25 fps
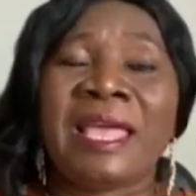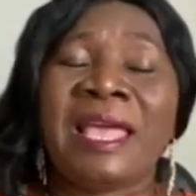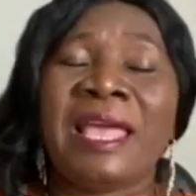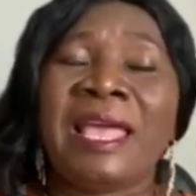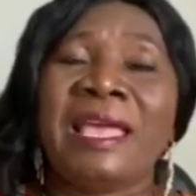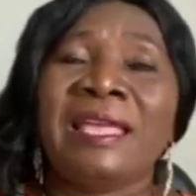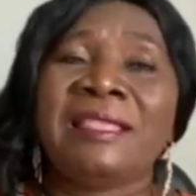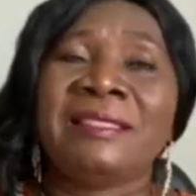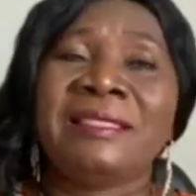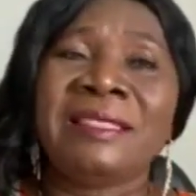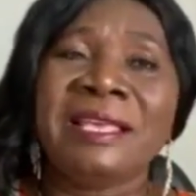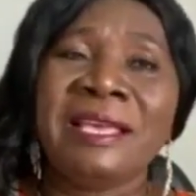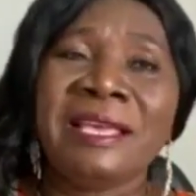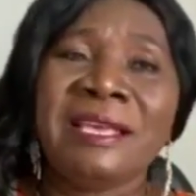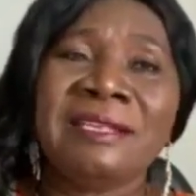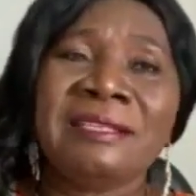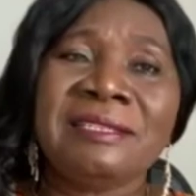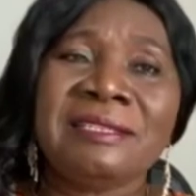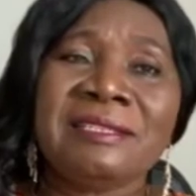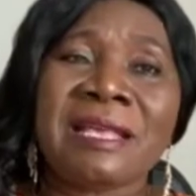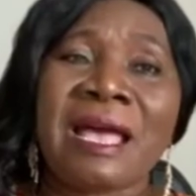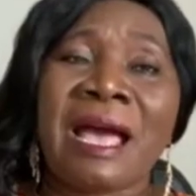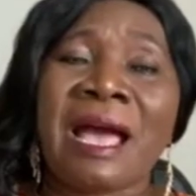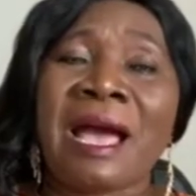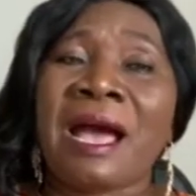And
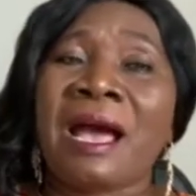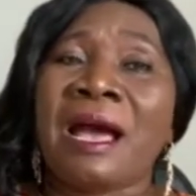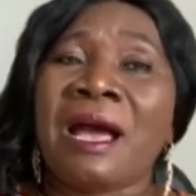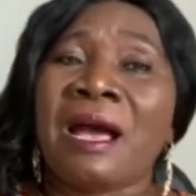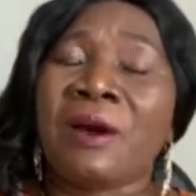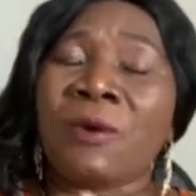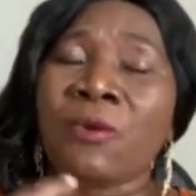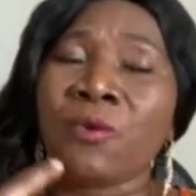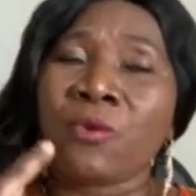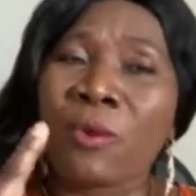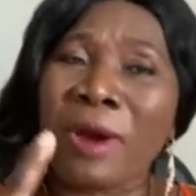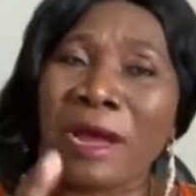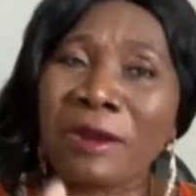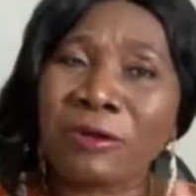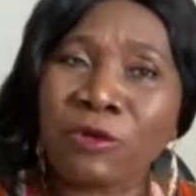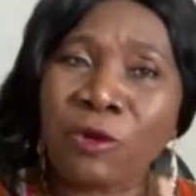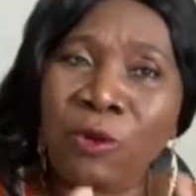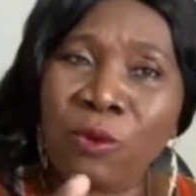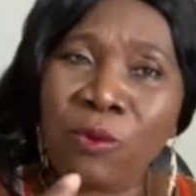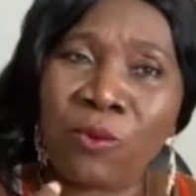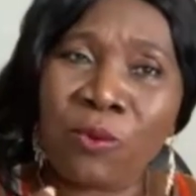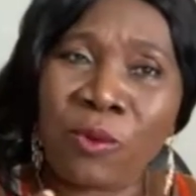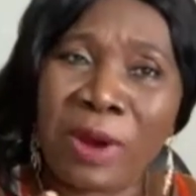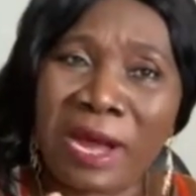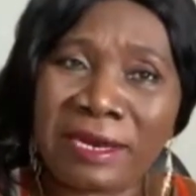these are
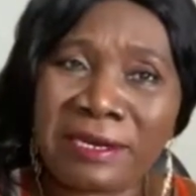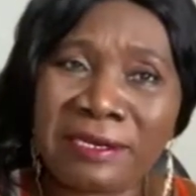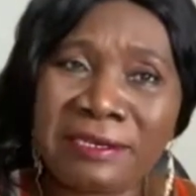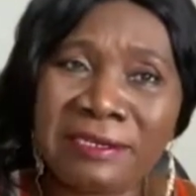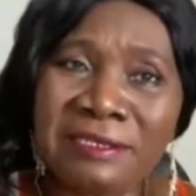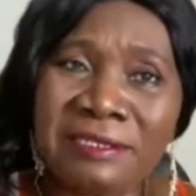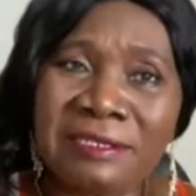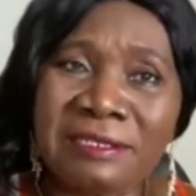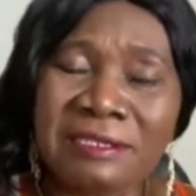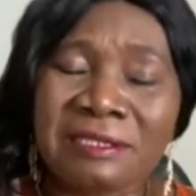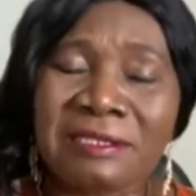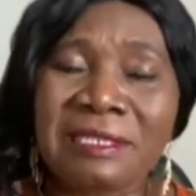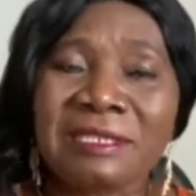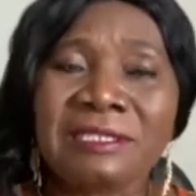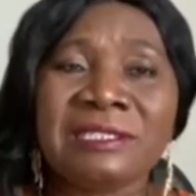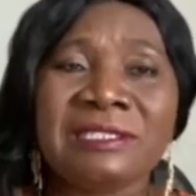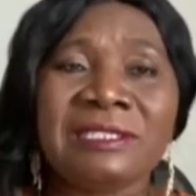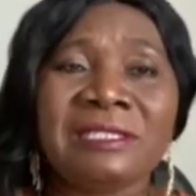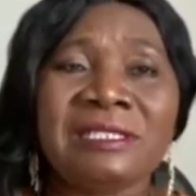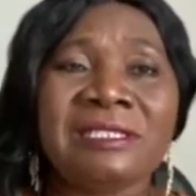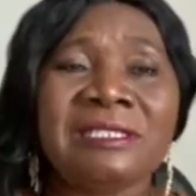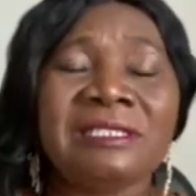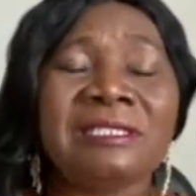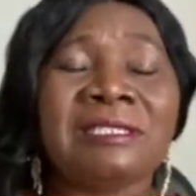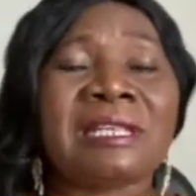one-on-one
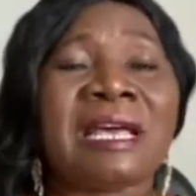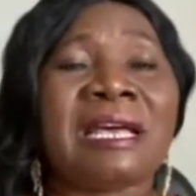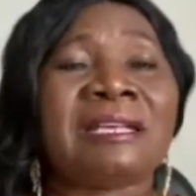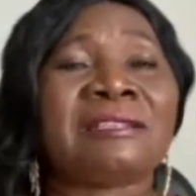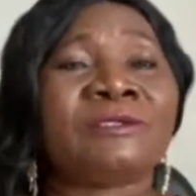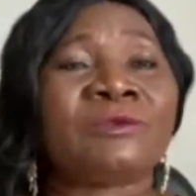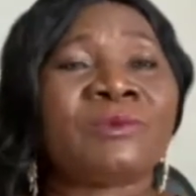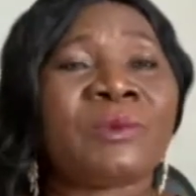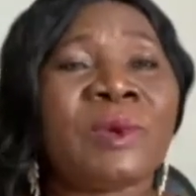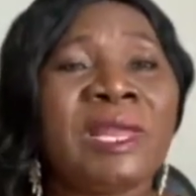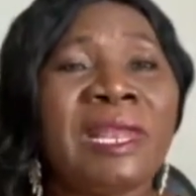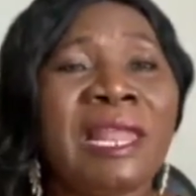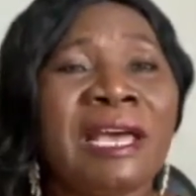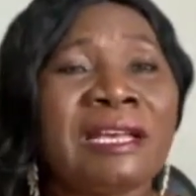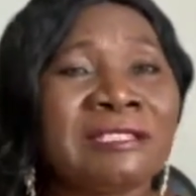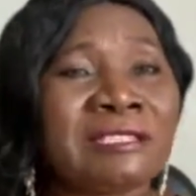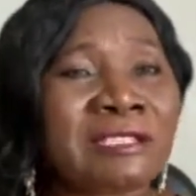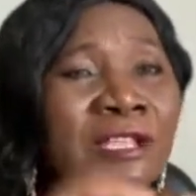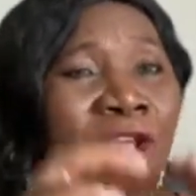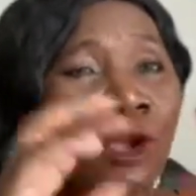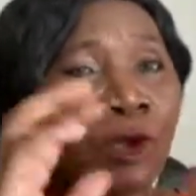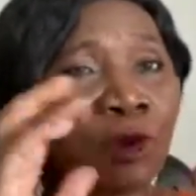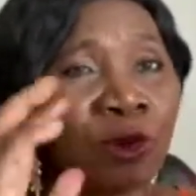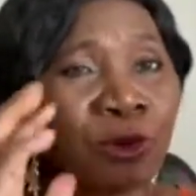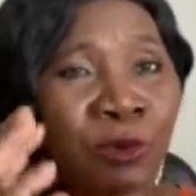sessions as well as
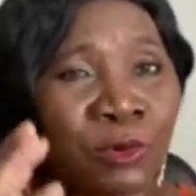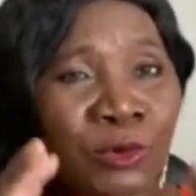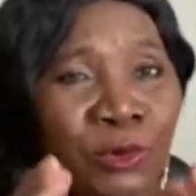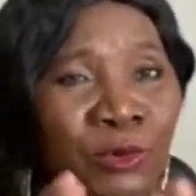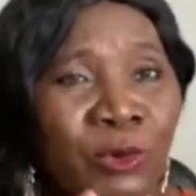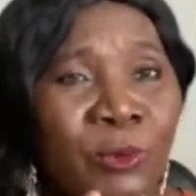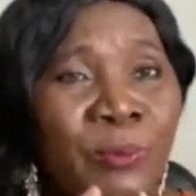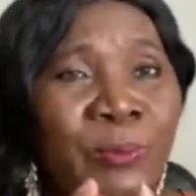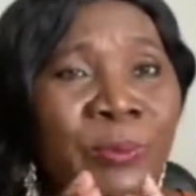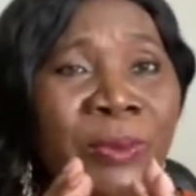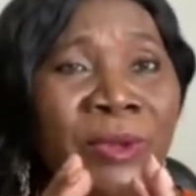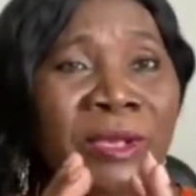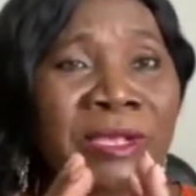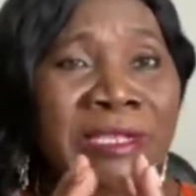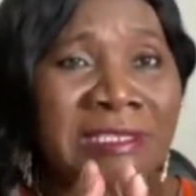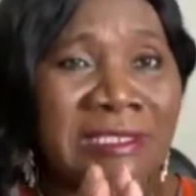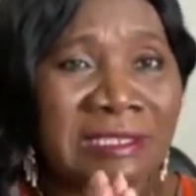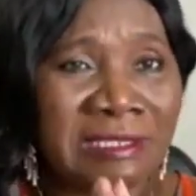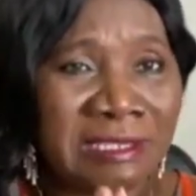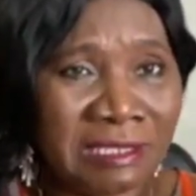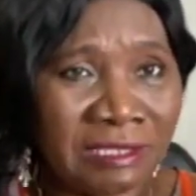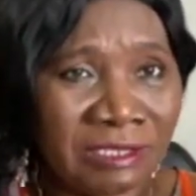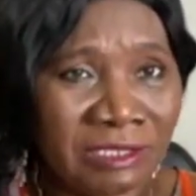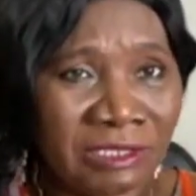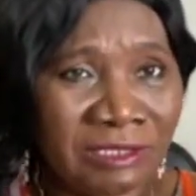group
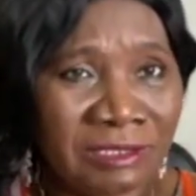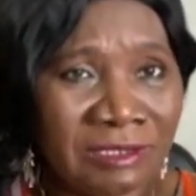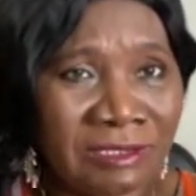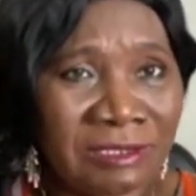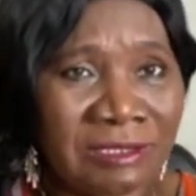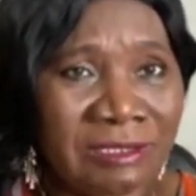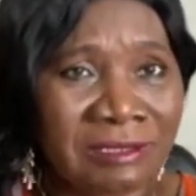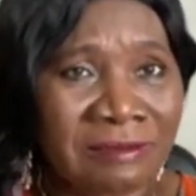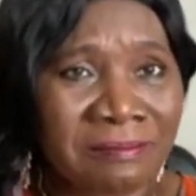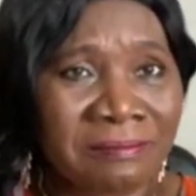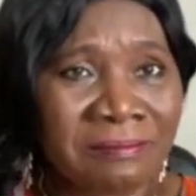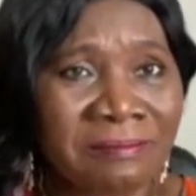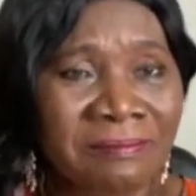sessions.